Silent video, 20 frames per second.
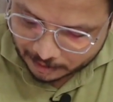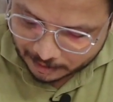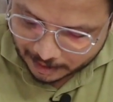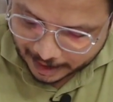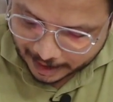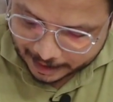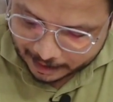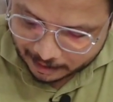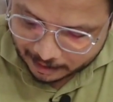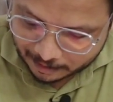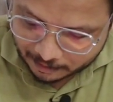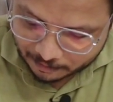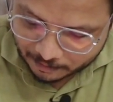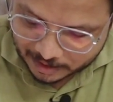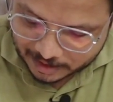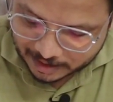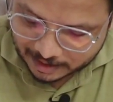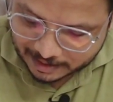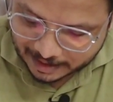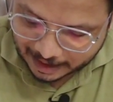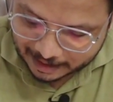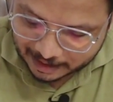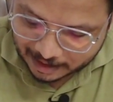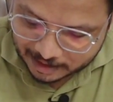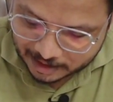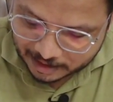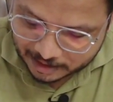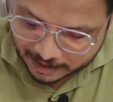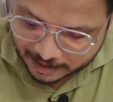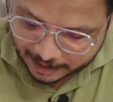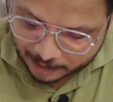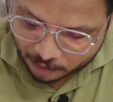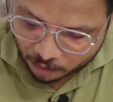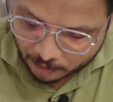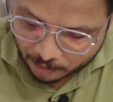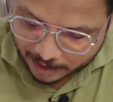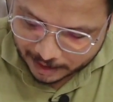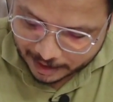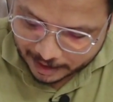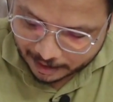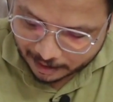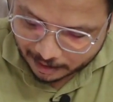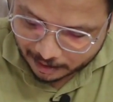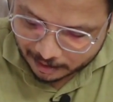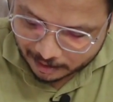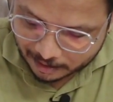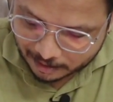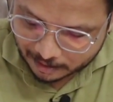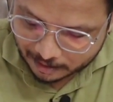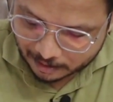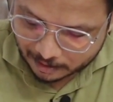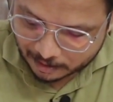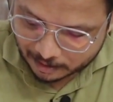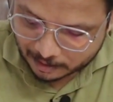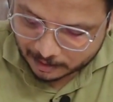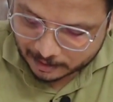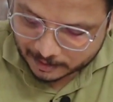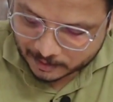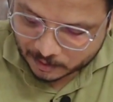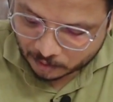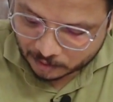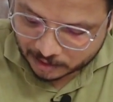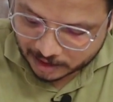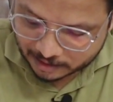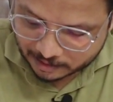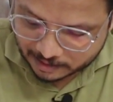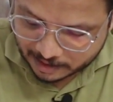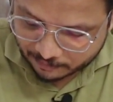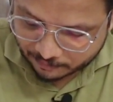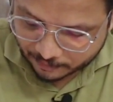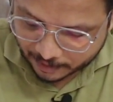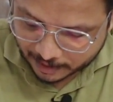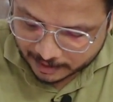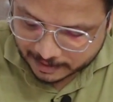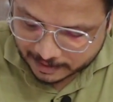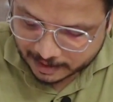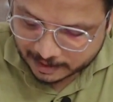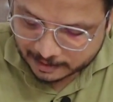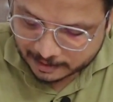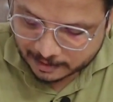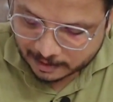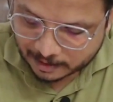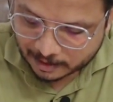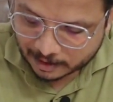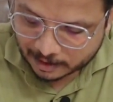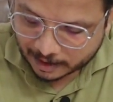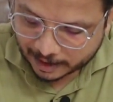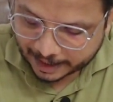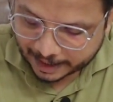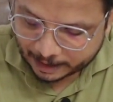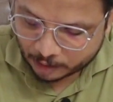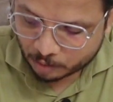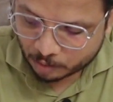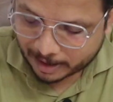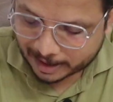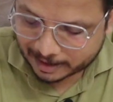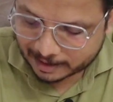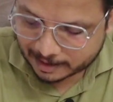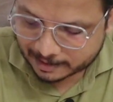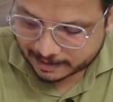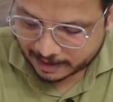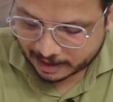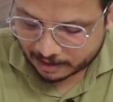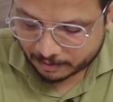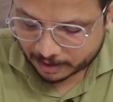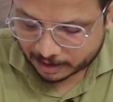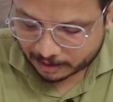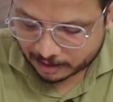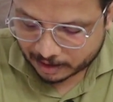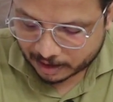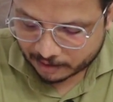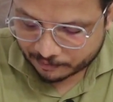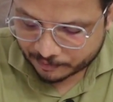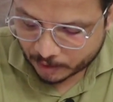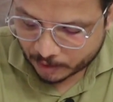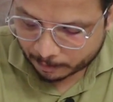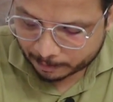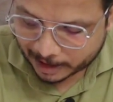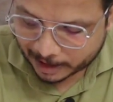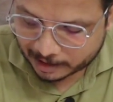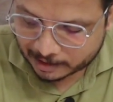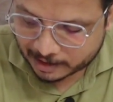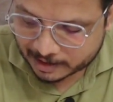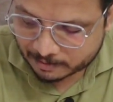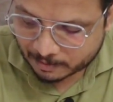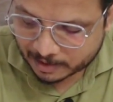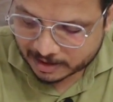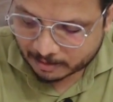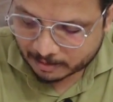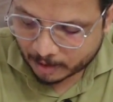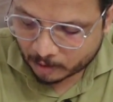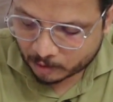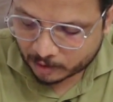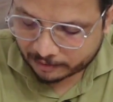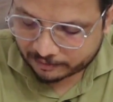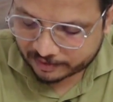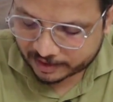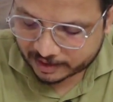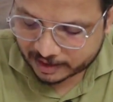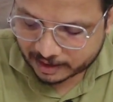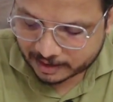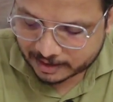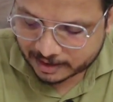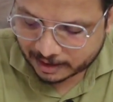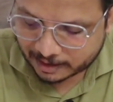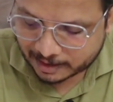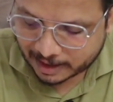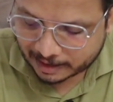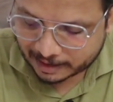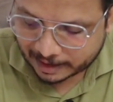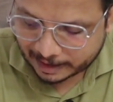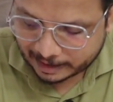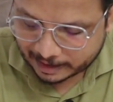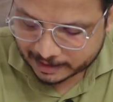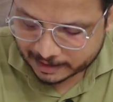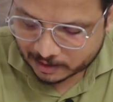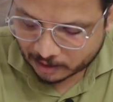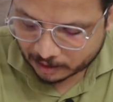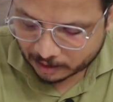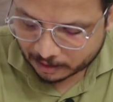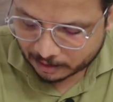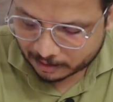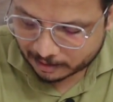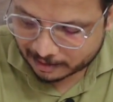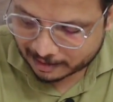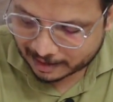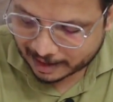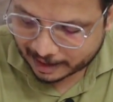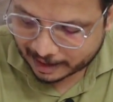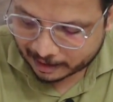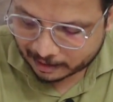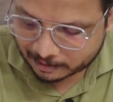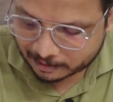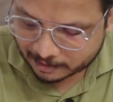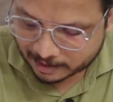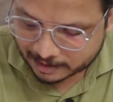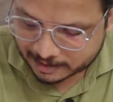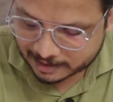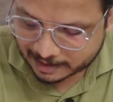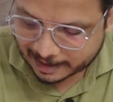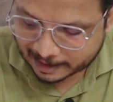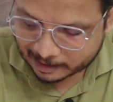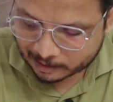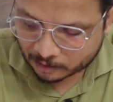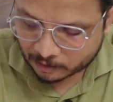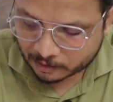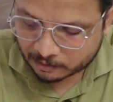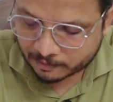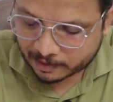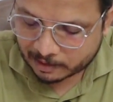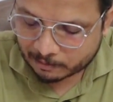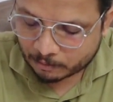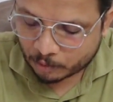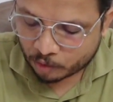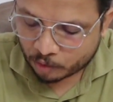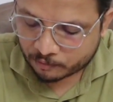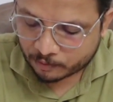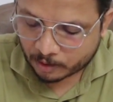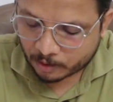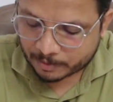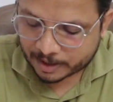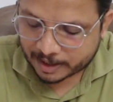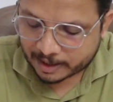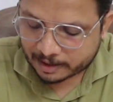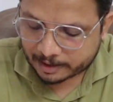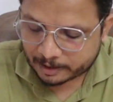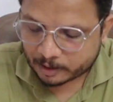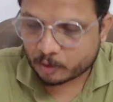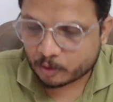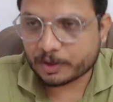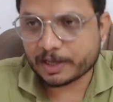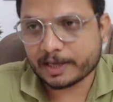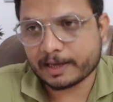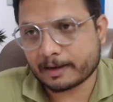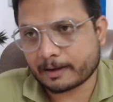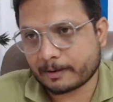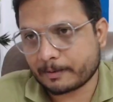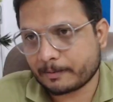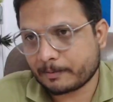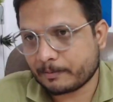right, which is energy state over here. So this difference is E2 minus E1. If you apply this much amount of energy, then it is not like this electron will move from here to here,